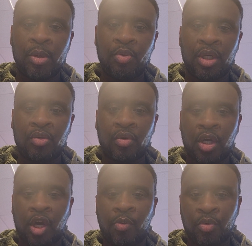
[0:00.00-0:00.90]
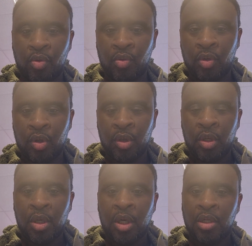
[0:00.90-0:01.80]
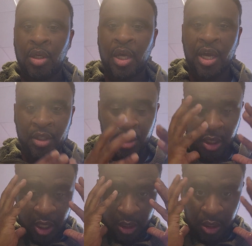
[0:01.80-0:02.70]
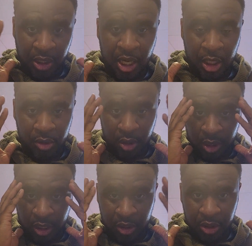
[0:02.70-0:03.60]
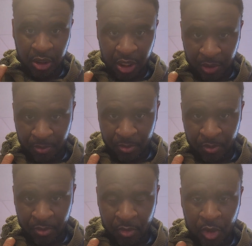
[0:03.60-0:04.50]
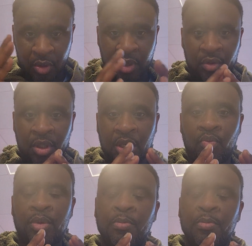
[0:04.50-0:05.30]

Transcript: with people that's going to help you, and their heads are not in the clouds and not asleep. You have to get